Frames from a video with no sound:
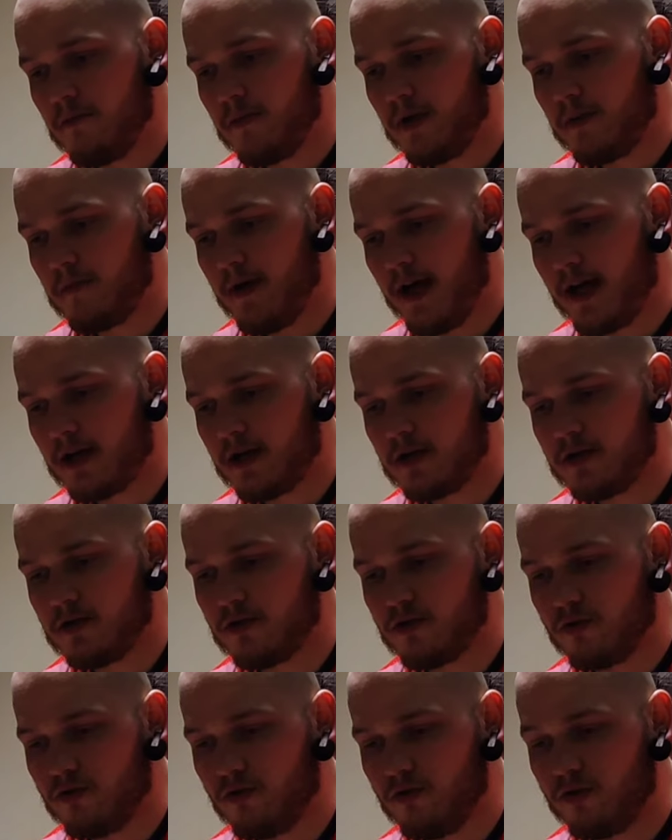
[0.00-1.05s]
be back
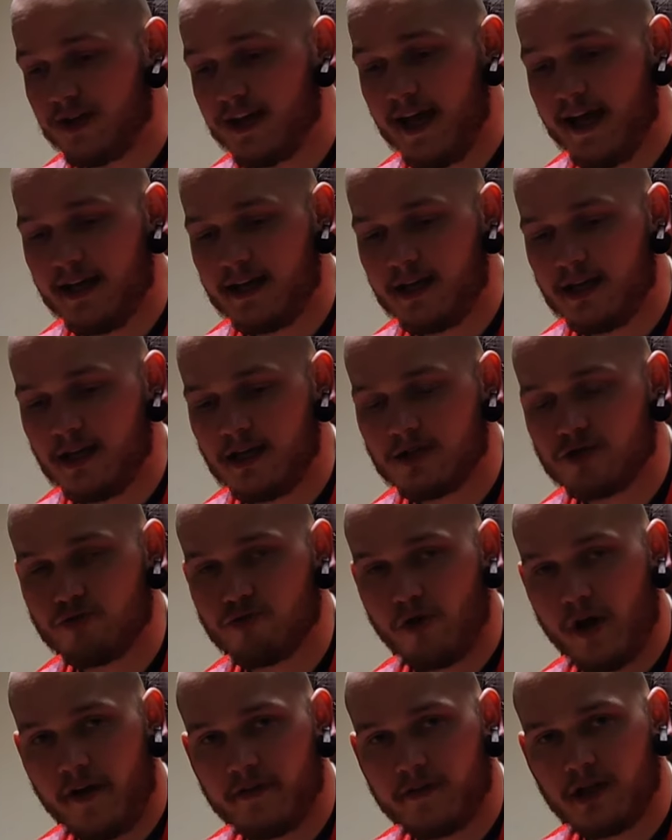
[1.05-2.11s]
to gaining
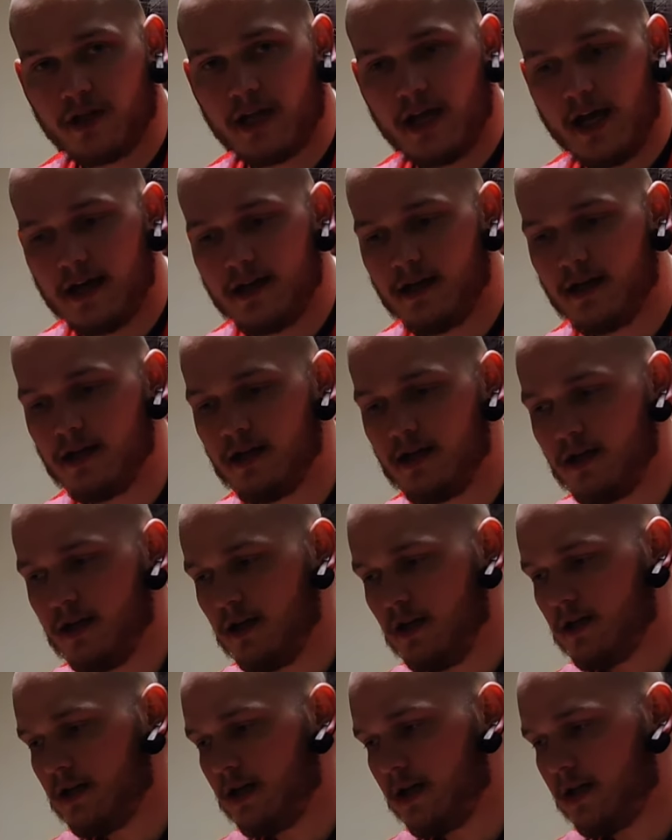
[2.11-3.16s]
strength again,
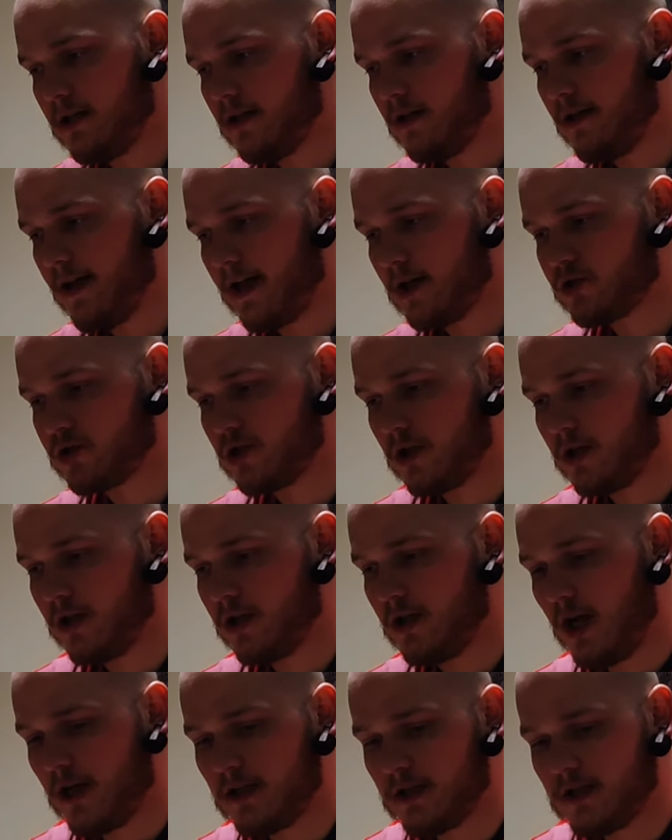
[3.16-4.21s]
and actually
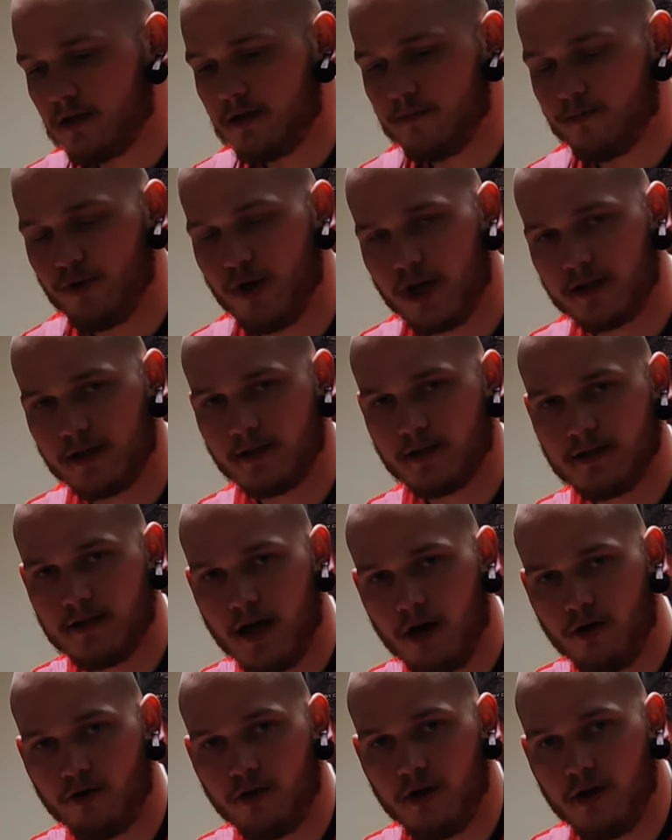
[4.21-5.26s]
not breaking
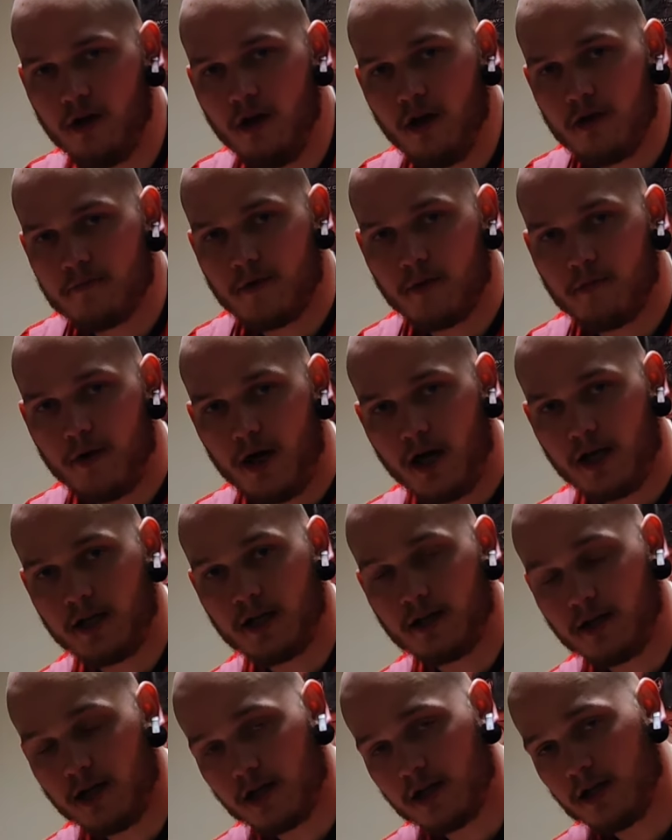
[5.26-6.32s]
down my body.
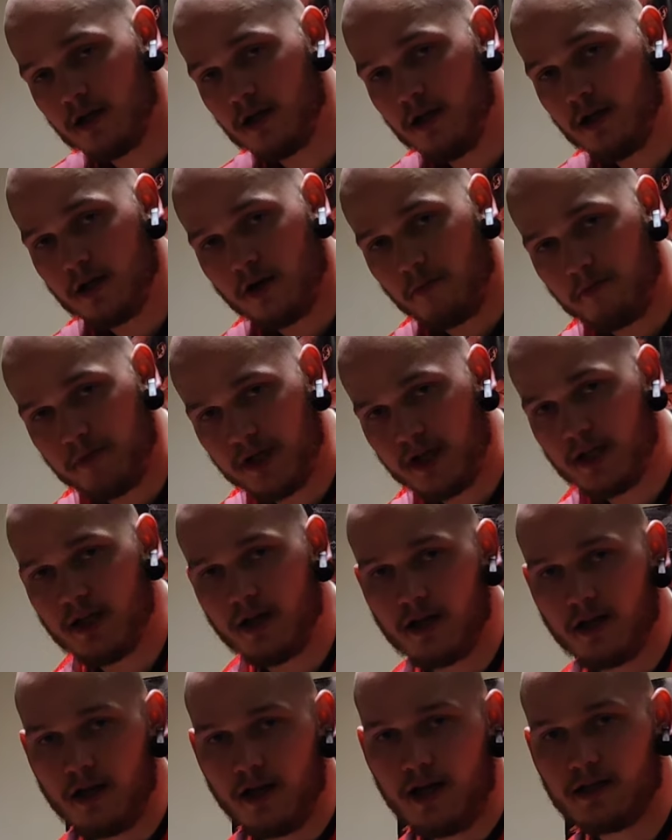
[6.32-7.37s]
Like,
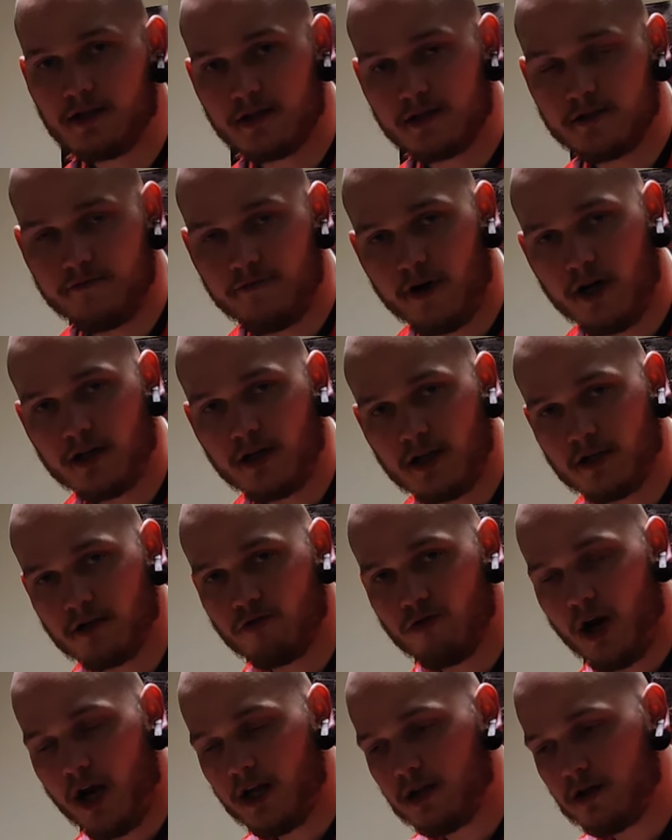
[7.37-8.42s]
competing a lot is fun and
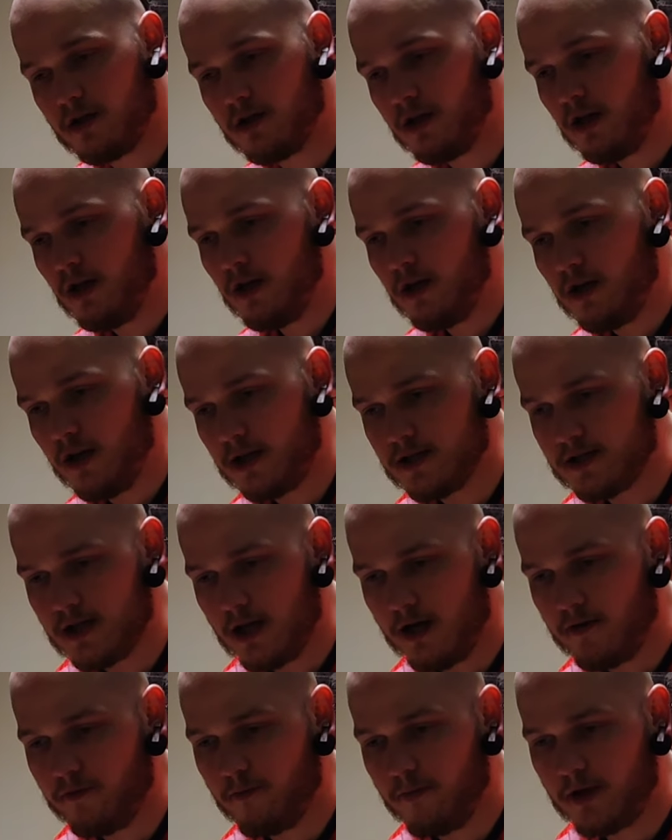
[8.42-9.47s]
great and
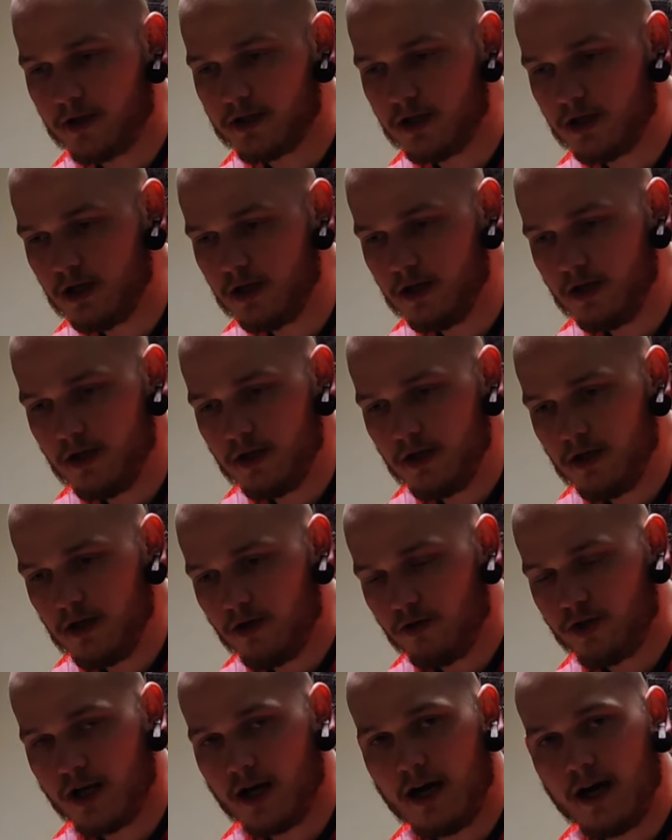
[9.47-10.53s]
stuff, but
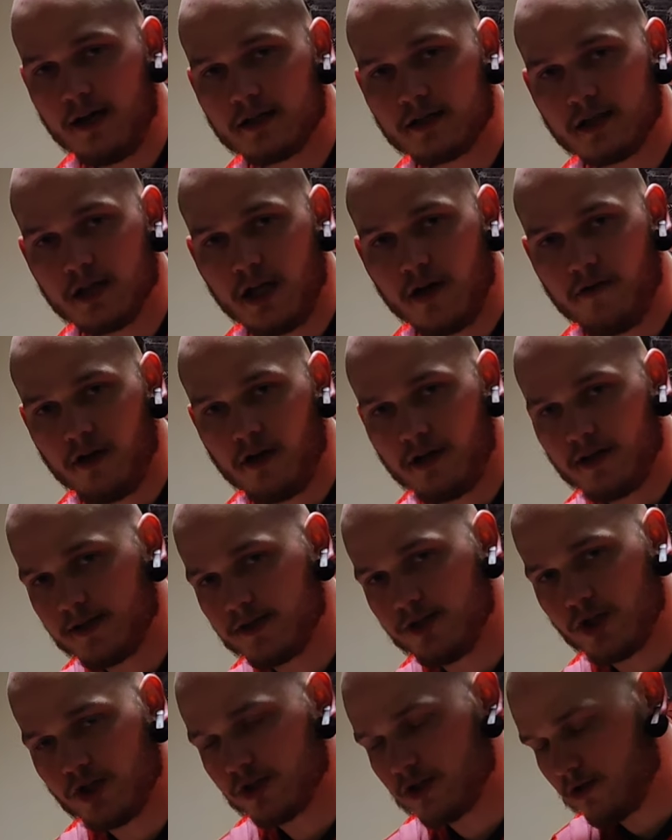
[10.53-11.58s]
on the highest level
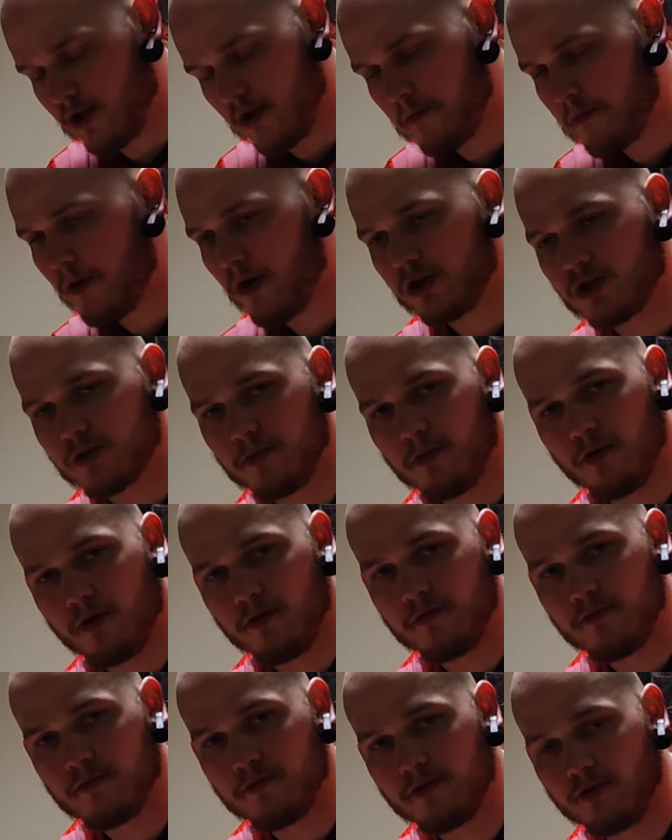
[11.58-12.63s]
it's just
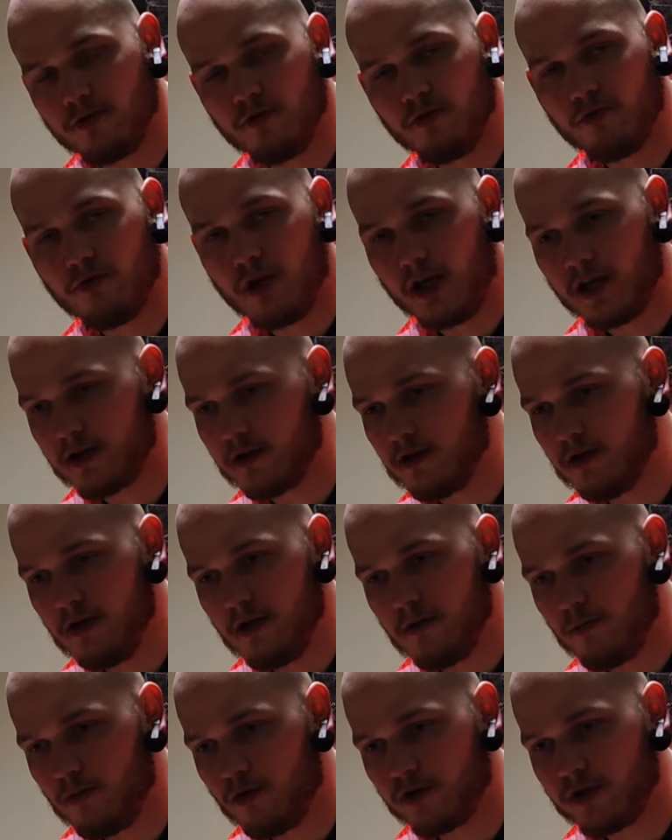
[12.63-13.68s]
impossible to do like
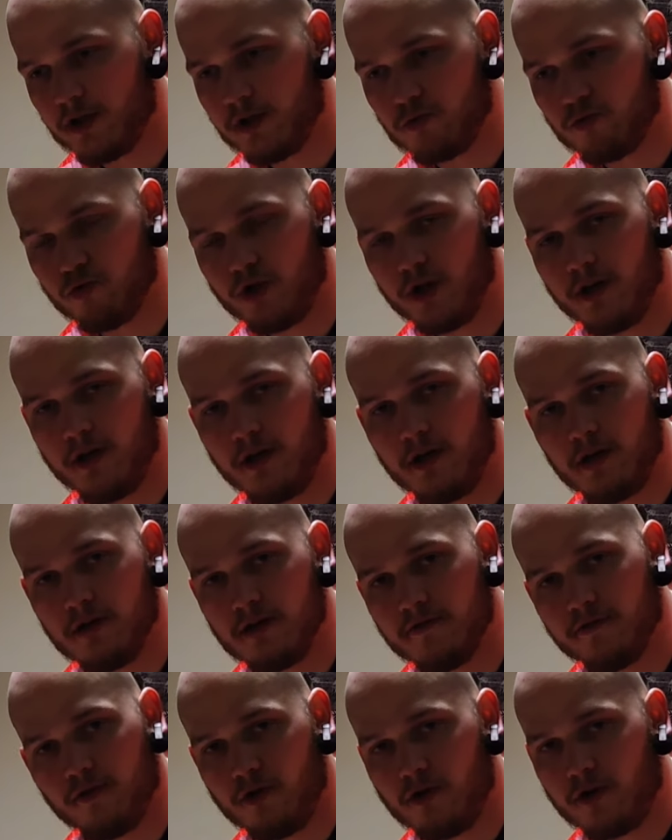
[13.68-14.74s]
more than
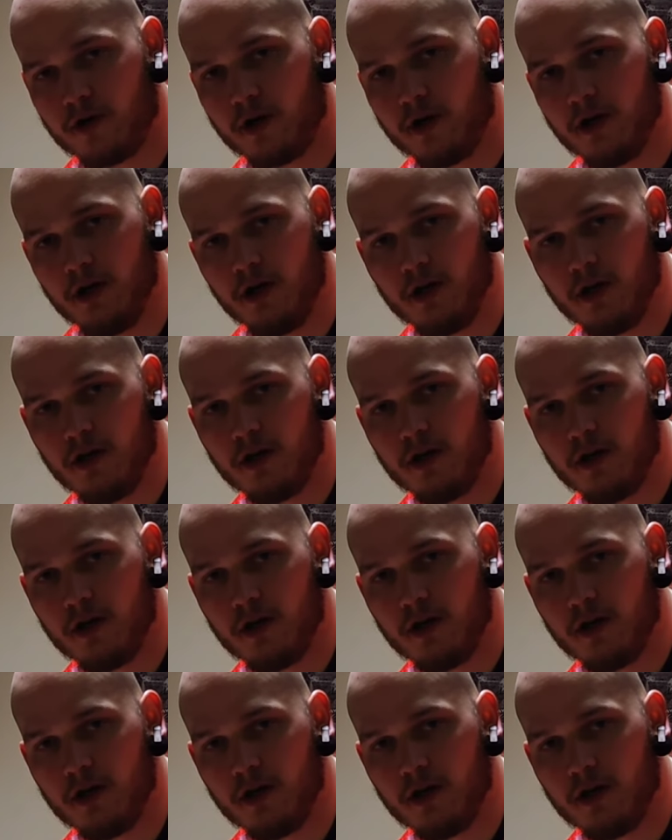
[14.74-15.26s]
3-4